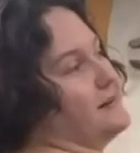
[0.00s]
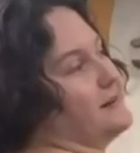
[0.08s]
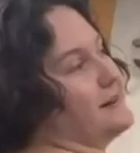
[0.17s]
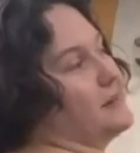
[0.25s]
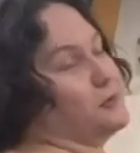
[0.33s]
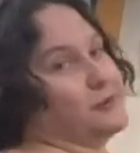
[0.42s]
it
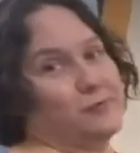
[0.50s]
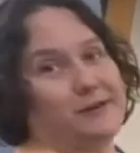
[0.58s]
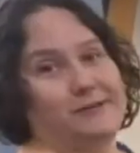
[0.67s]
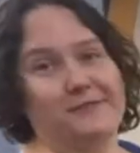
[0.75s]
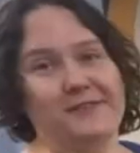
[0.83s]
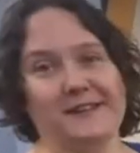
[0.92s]
out, it
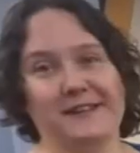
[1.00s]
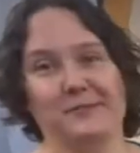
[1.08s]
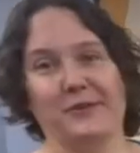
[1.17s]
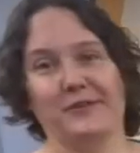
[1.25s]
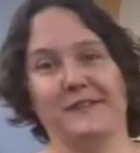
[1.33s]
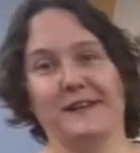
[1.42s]
wouldn't fit in the
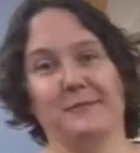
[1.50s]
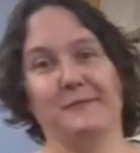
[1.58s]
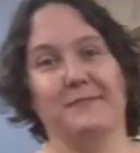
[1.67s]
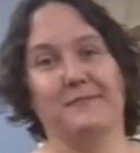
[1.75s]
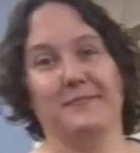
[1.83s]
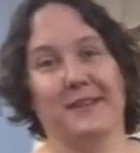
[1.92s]
museum.
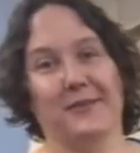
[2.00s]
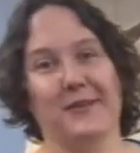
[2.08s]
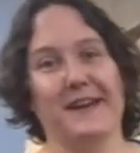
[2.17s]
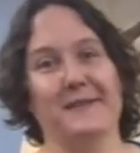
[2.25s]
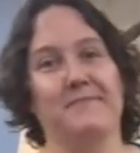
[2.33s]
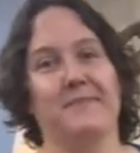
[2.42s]

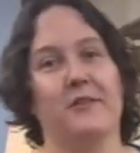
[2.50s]
Okay,